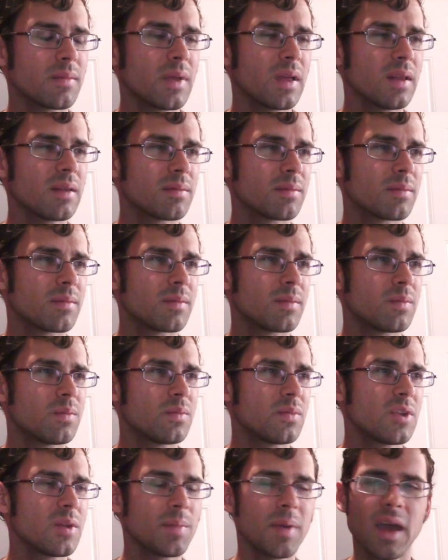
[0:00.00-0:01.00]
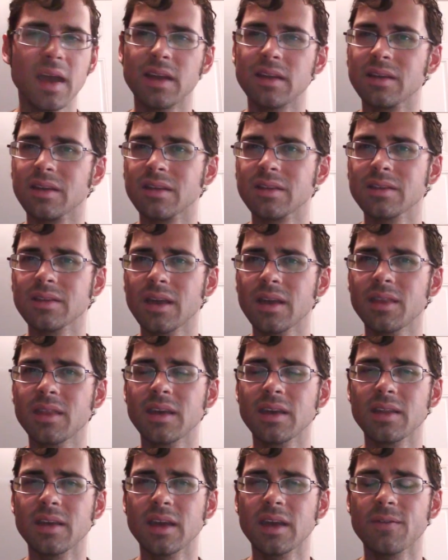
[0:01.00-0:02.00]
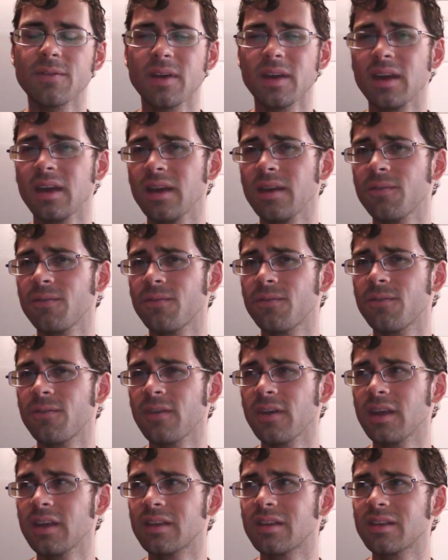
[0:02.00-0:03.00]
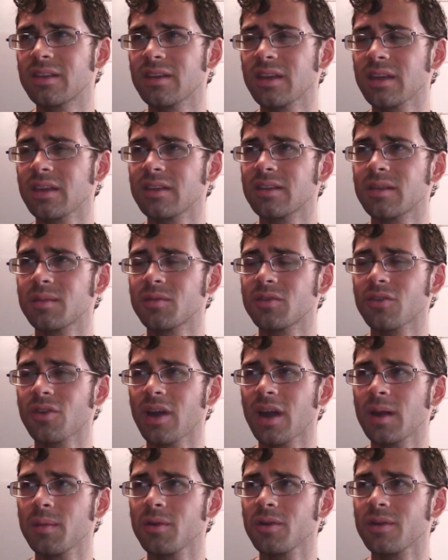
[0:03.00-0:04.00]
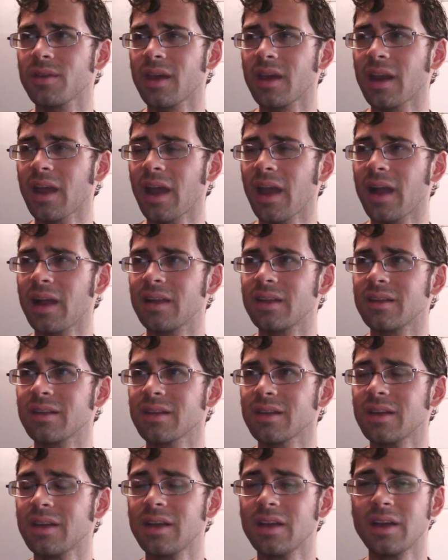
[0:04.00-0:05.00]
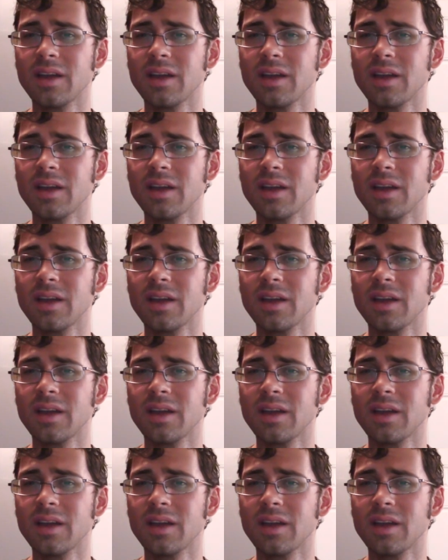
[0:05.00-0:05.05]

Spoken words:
And depends. I think like if it's like a subscriber that has